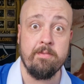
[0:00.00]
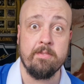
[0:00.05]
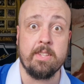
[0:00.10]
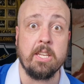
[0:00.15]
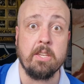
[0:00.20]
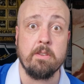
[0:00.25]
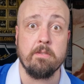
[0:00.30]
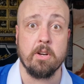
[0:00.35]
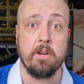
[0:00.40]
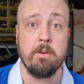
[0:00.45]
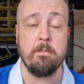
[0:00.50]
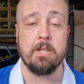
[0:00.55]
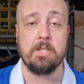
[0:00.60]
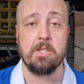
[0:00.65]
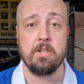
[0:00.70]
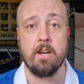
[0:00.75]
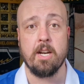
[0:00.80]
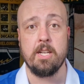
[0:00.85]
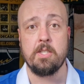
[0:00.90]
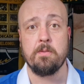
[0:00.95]
Thank you very
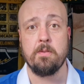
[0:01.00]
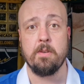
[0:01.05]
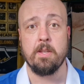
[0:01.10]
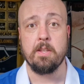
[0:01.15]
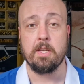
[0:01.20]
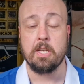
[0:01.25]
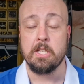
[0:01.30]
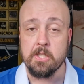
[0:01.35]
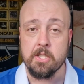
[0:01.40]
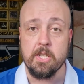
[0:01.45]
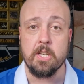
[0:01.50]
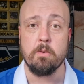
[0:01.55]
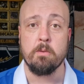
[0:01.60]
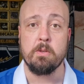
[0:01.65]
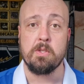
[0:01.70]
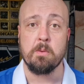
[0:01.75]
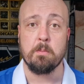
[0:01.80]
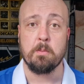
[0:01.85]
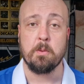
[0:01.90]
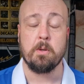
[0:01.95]
much, guys, for the
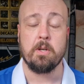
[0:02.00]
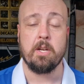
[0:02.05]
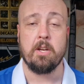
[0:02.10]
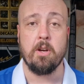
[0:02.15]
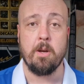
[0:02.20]
continuous support.